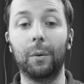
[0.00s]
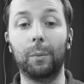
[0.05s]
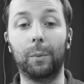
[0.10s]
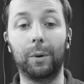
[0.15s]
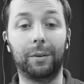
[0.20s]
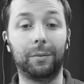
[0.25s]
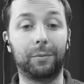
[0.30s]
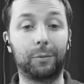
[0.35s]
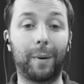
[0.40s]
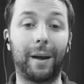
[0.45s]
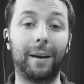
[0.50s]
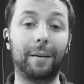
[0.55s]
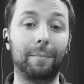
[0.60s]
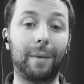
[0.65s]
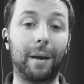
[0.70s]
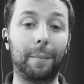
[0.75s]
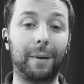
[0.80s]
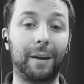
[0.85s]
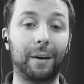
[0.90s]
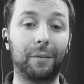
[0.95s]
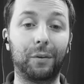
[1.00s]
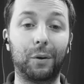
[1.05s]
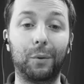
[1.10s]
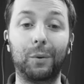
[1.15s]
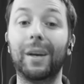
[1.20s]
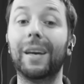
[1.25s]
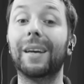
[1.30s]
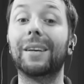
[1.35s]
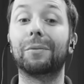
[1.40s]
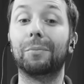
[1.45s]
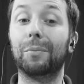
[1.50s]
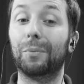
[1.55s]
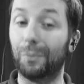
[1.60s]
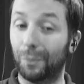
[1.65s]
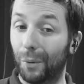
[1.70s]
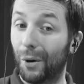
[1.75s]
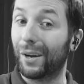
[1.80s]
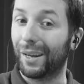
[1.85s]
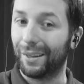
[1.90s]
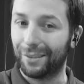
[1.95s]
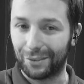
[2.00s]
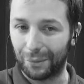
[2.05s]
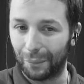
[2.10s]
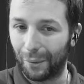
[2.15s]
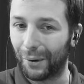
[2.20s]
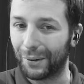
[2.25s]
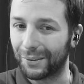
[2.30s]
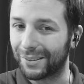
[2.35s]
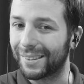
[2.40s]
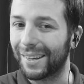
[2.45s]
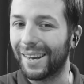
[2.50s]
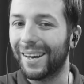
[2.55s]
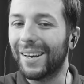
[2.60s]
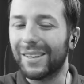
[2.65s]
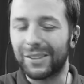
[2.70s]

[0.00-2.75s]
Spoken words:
would have spent maybe a few years working towards.